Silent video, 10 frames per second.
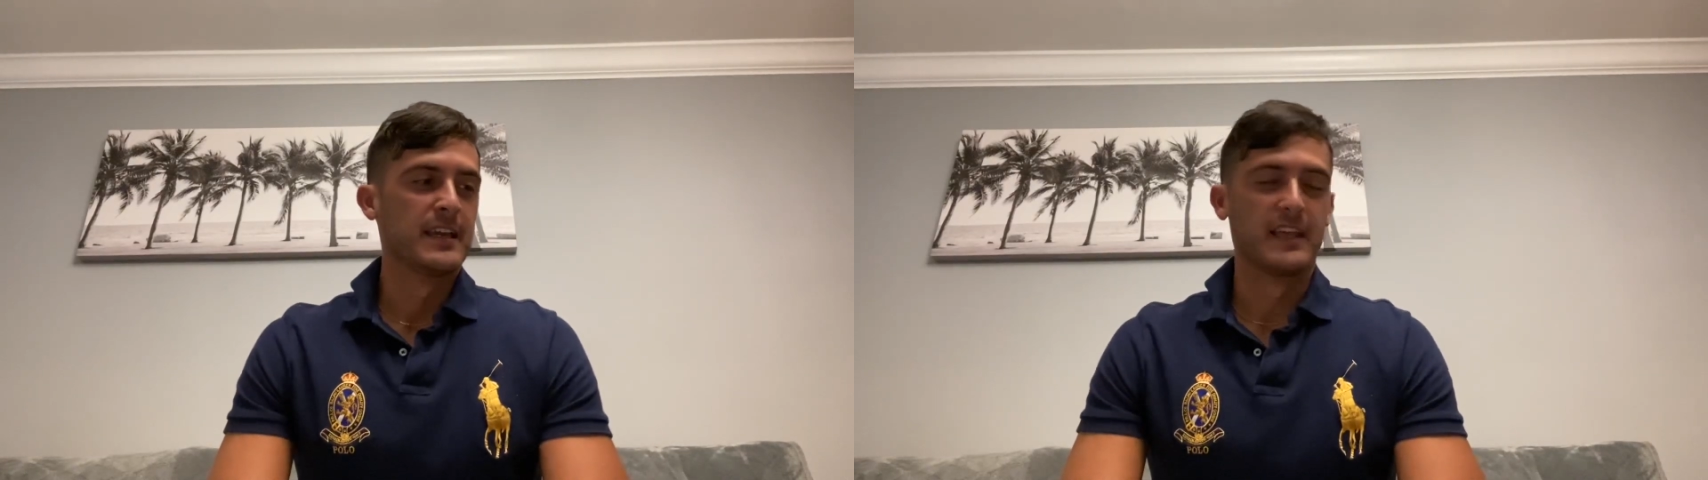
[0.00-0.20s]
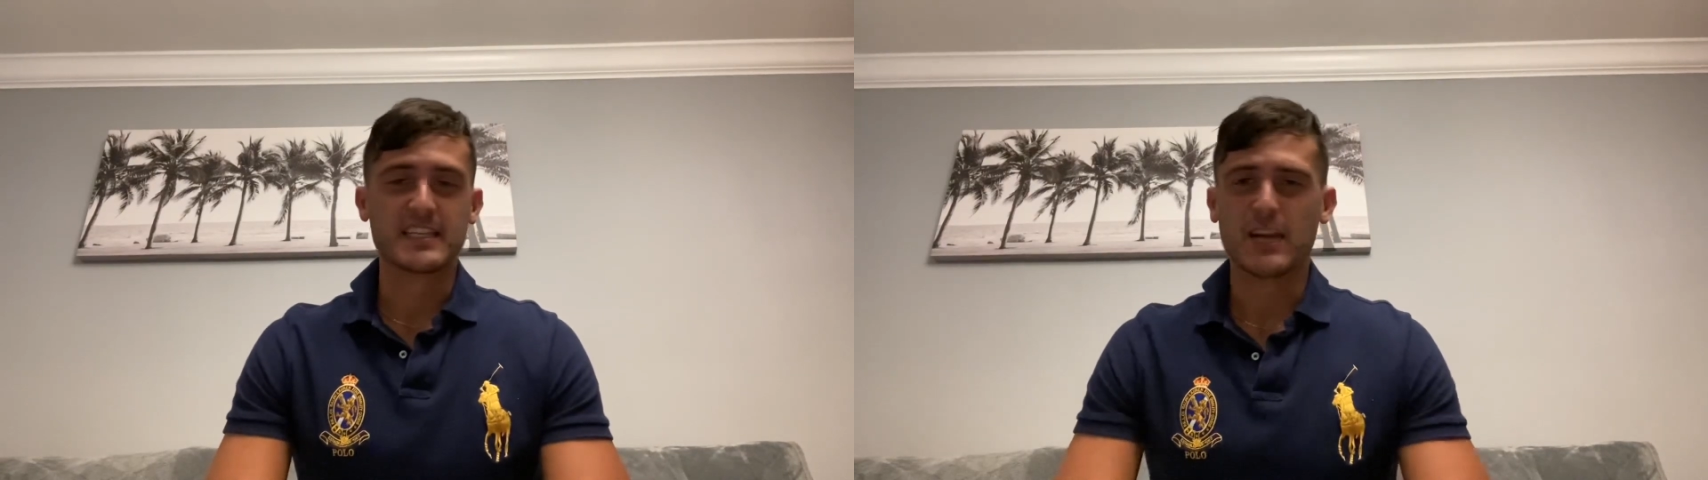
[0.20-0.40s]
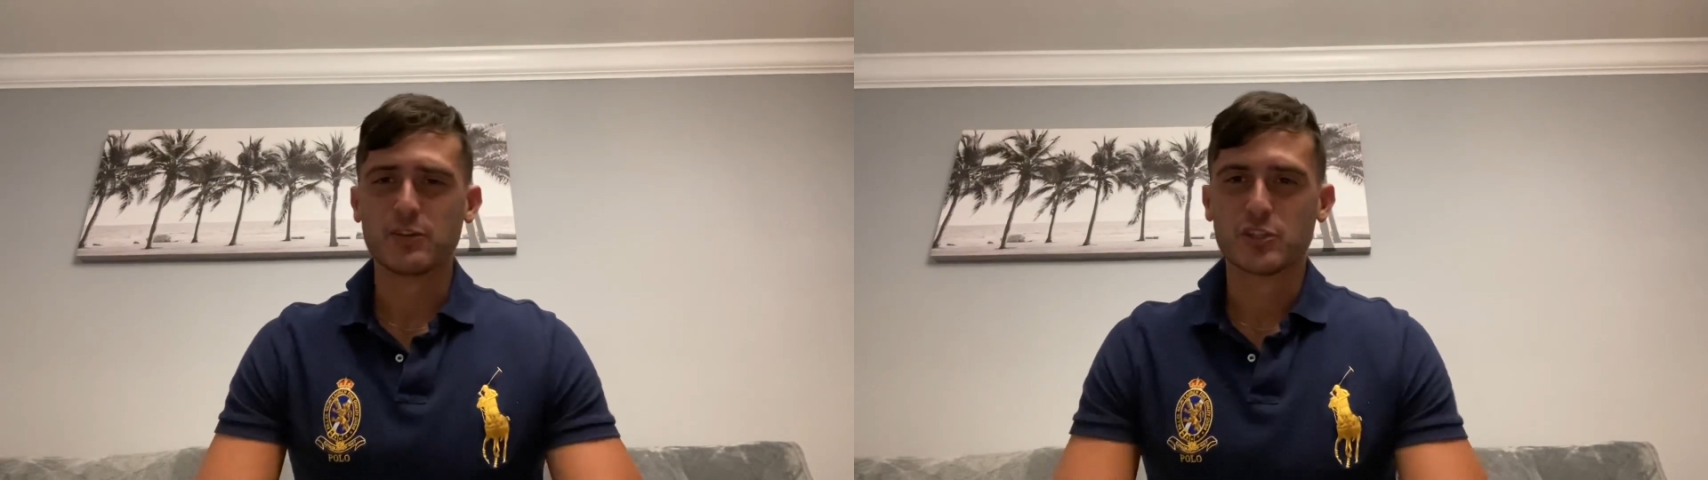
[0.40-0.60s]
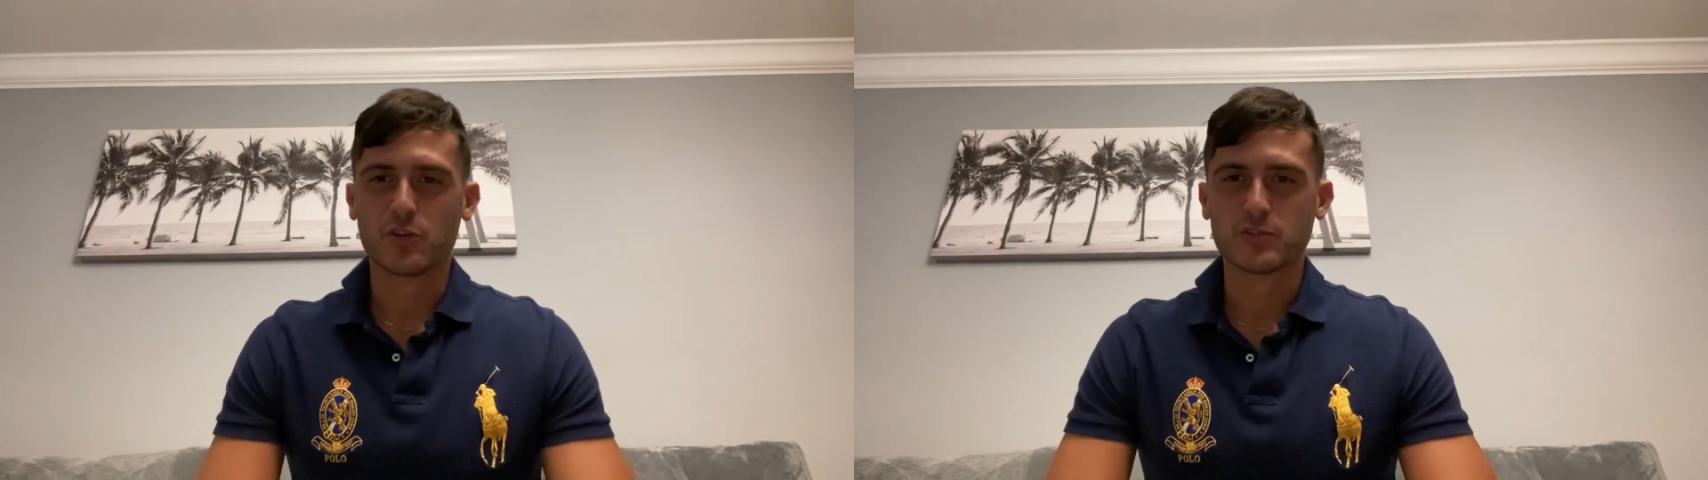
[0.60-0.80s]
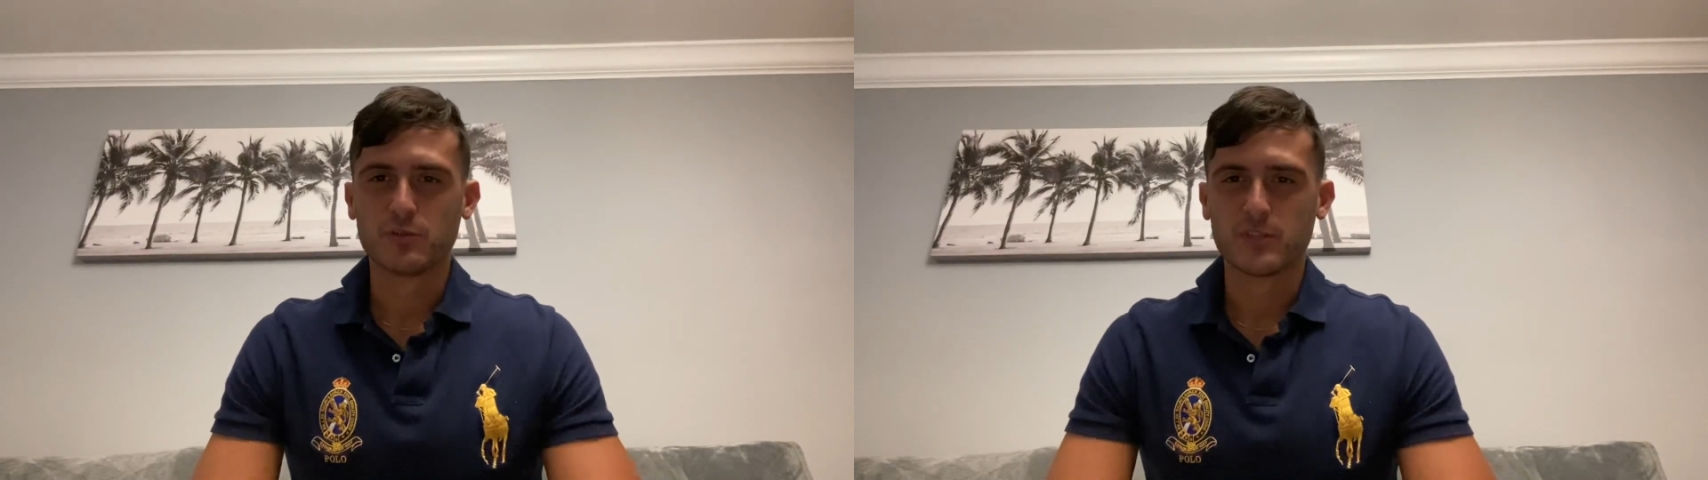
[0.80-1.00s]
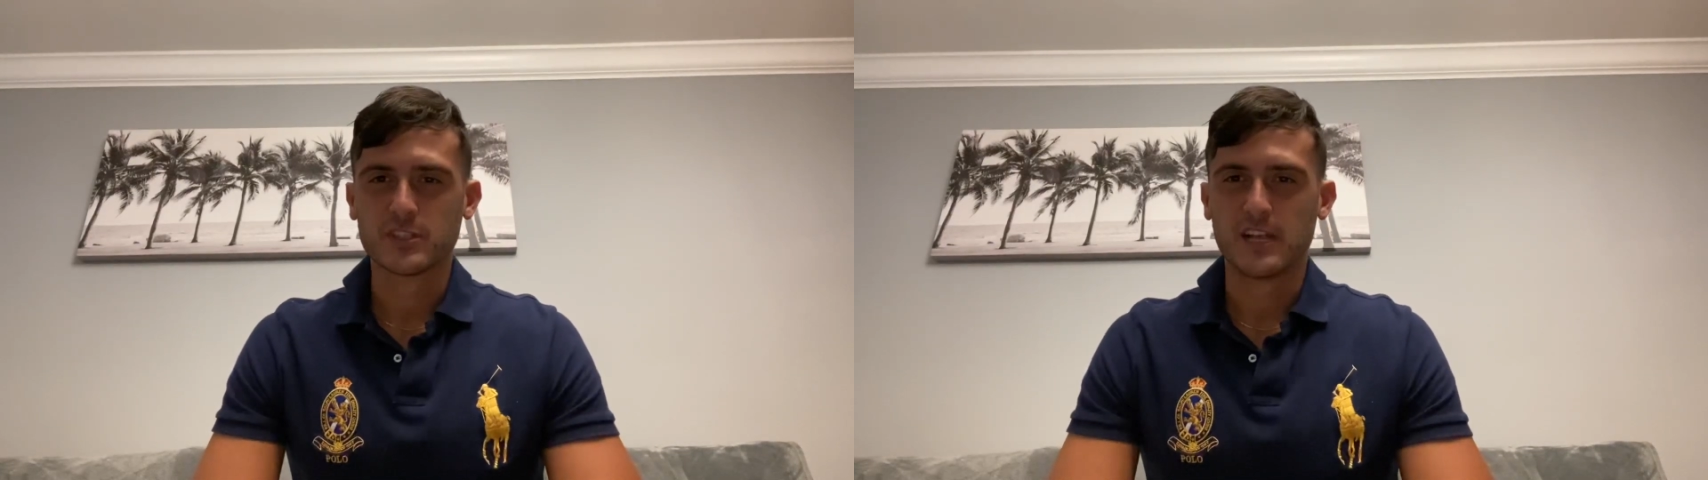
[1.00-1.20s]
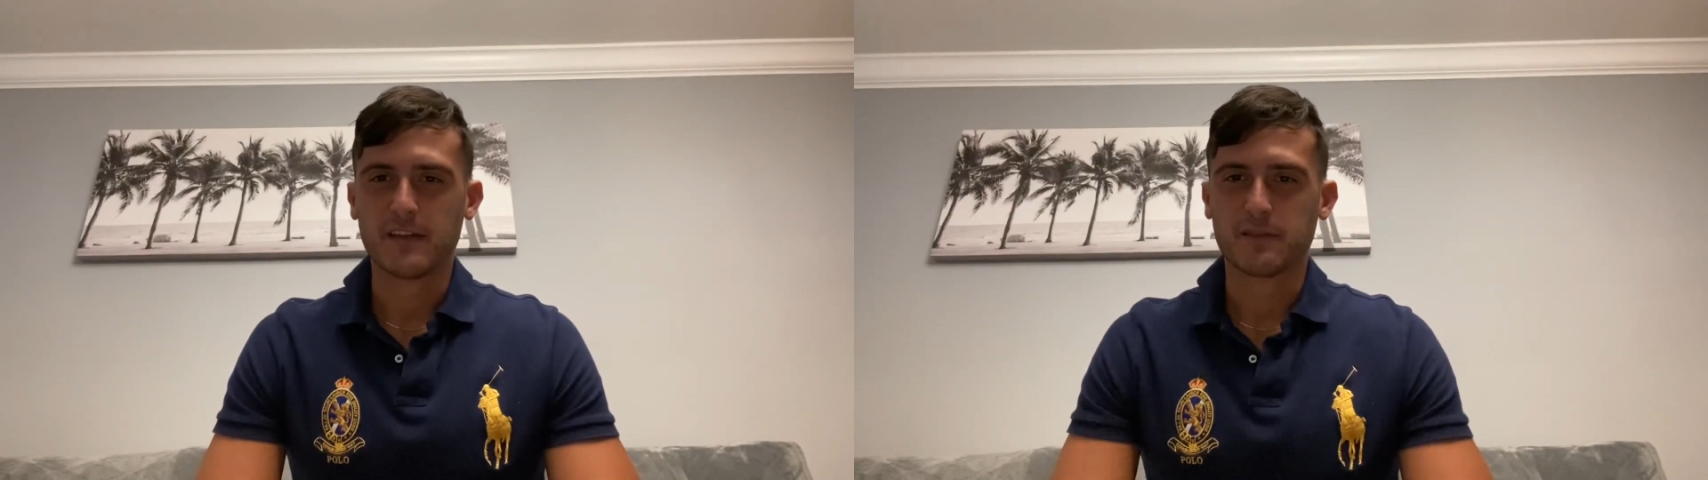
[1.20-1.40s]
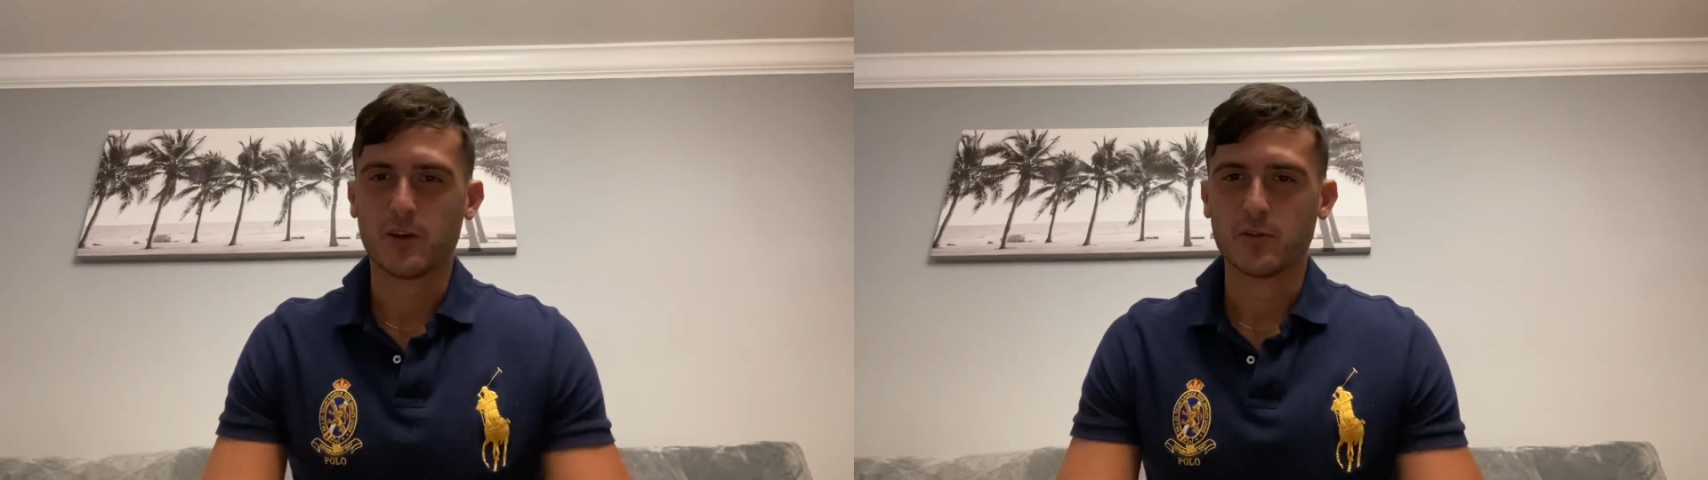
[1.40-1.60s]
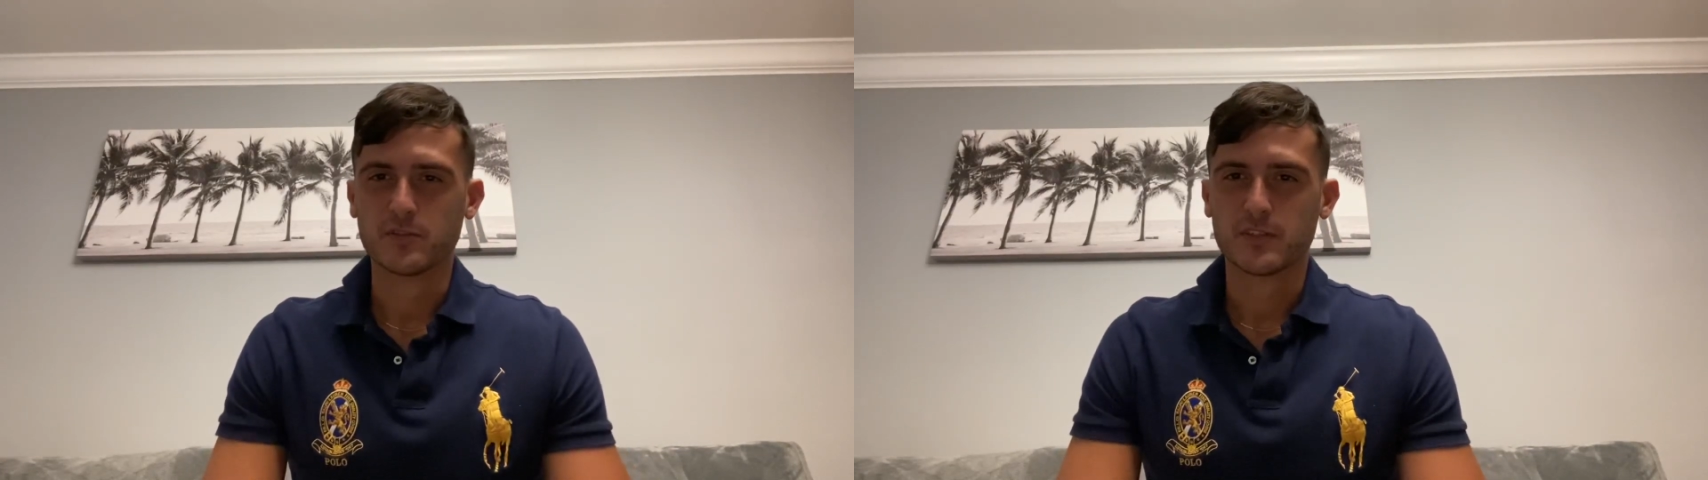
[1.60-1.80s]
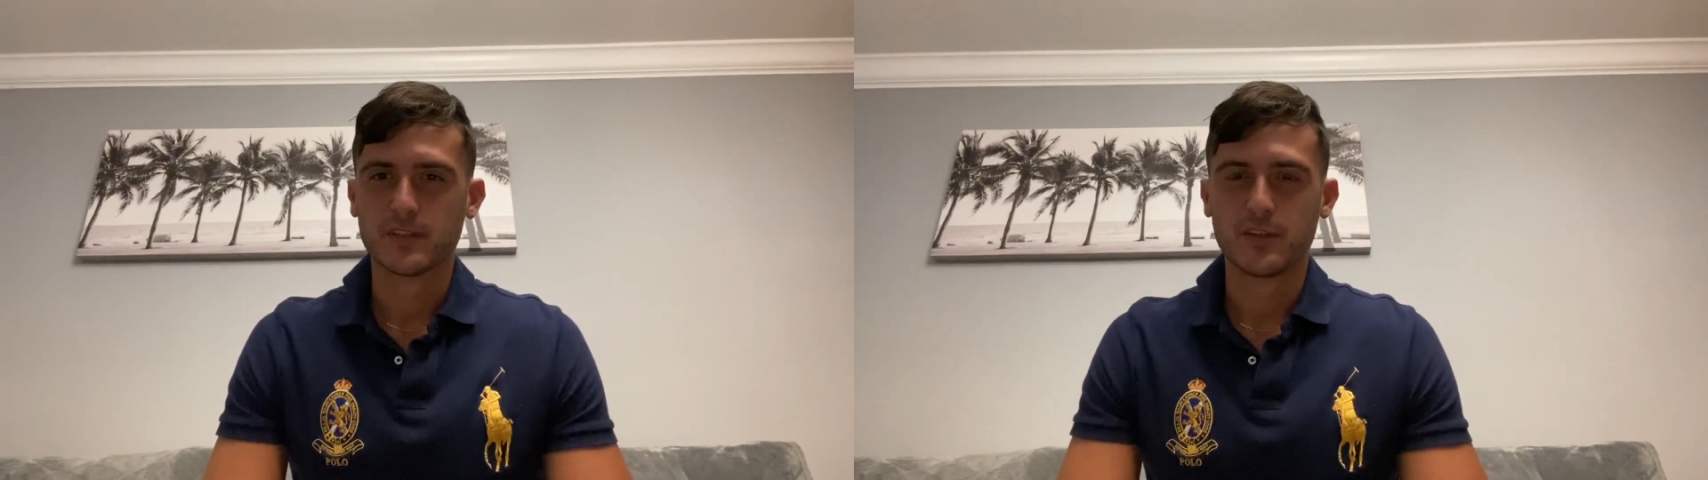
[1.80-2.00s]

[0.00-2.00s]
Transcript: that's how a chosen one's life goes.